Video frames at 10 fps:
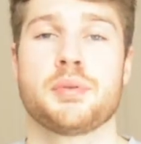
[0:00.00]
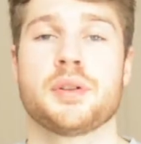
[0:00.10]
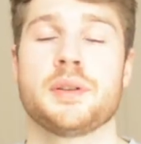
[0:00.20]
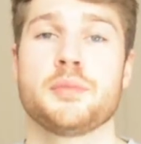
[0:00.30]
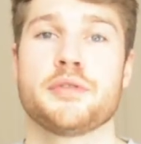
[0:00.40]

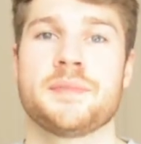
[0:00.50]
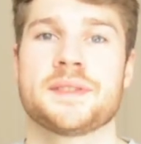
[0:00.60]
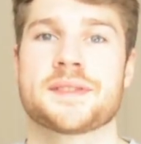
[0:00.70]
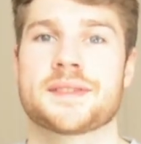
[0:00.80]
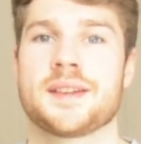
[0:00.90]
pulling
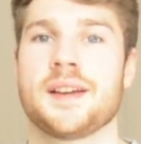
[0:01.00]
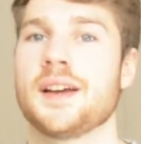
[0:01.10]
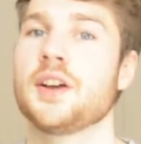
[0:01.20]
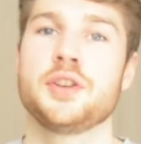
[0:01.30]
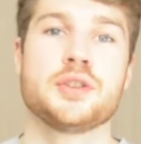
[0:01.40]
movements,
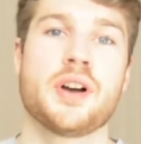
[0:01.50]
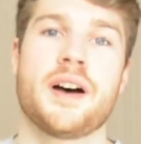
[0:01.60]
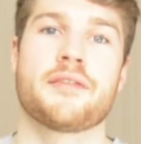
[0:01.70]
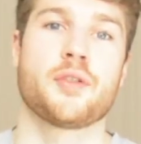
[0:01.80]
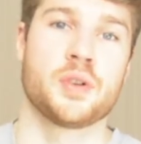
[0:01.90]
you
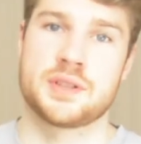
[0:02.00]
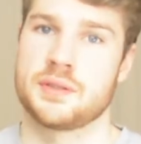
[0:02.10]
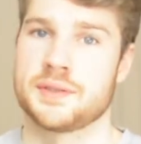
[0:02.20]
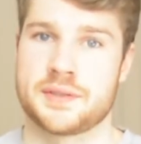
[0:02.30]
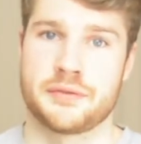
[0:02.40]
have all sorts of